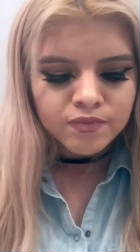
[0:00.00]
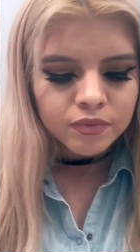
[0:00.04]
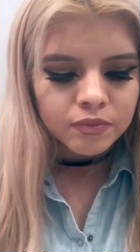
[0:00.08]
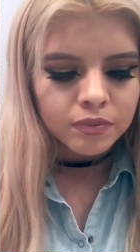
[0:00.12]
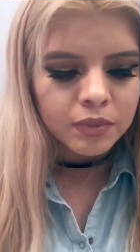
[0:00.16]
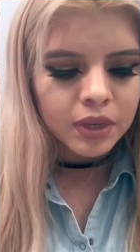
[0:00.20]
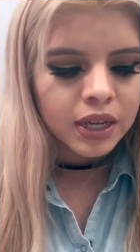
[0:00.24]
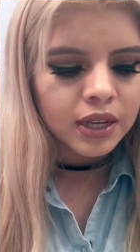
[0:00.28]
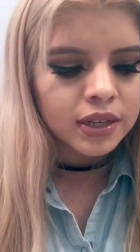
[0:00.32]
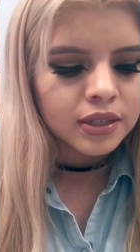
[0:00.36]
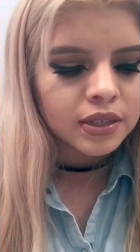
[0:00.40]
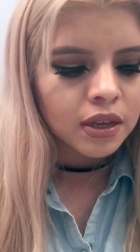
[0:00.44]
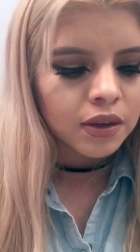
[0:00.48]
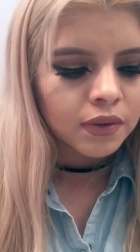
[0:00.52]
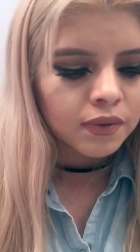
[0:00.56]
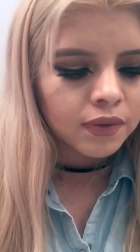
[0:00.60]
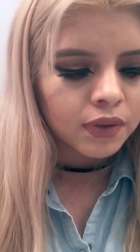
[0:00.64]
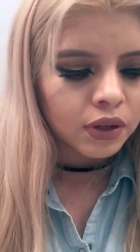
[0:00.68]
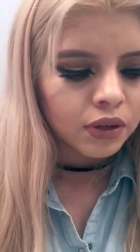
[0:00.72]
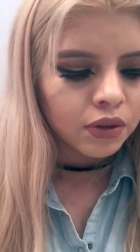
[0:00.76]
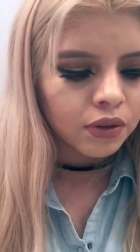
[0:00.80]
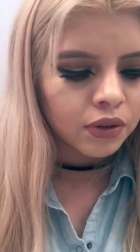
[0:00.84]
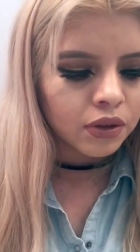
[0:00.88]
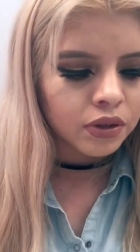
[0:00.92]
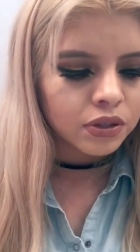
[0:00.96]
because I
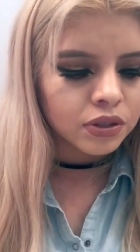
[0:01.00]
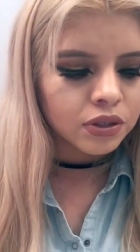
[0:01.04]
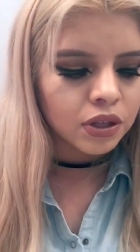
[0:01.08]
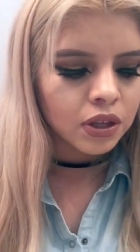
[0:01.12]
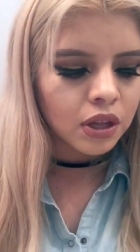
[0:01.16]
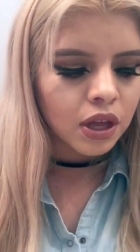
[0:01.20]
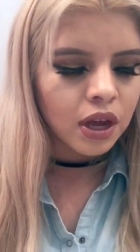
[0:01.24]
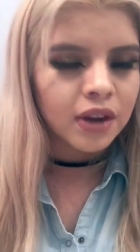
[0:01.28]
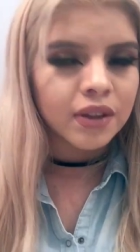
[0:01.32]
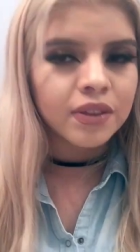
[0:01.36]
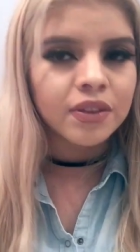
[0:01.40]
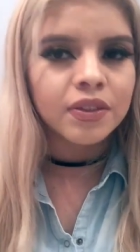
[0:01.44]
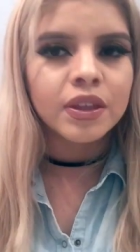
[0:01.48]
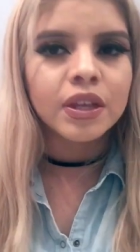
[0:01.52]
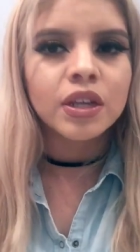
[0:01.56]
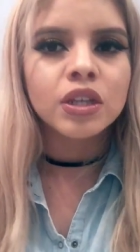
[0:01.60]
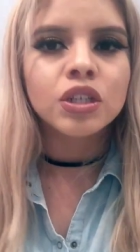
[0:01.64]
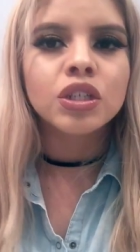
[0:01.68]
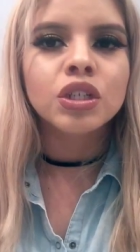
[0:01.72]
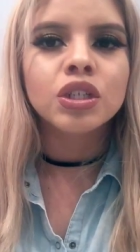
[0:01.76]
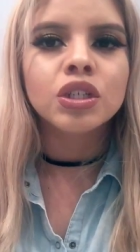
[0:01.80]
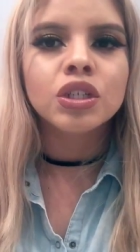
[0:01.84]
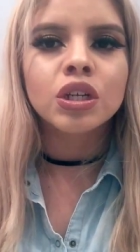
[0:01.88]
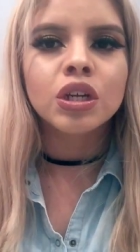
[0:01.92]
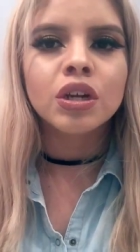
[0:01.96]
feel there's a lot of things
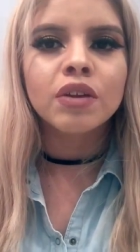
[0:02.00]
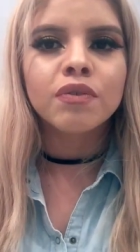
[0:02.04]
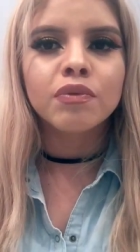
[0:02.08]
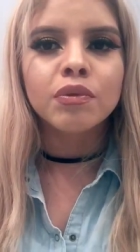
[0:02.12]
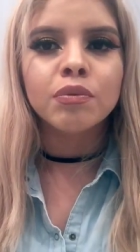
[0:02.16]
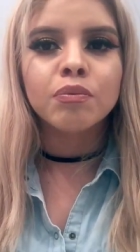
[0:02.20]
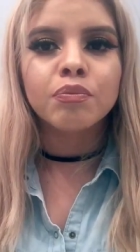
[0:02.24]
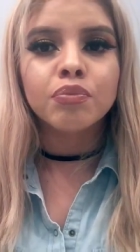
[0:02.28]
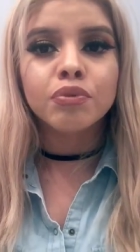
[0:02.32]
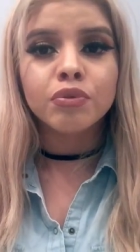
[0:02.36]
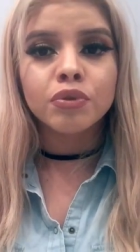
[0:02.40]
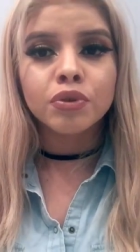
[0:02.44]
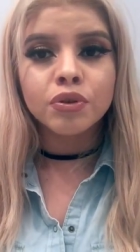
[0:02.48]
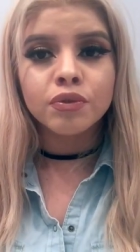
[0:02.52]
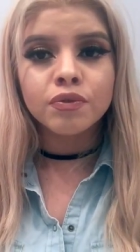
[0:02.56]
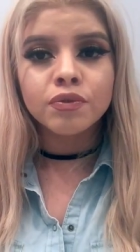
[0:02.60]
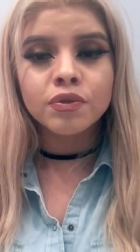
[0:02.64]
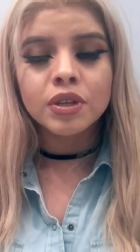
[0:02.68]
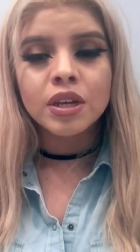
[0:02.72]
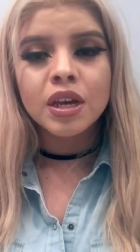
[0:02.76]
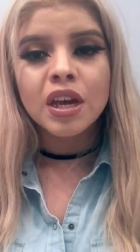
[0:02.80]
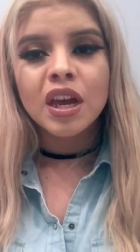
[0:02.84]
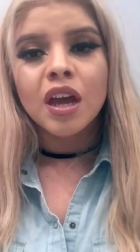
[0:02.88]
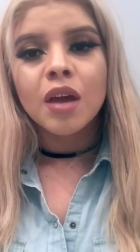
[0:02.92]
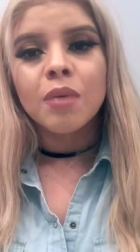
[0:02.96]
she should have improved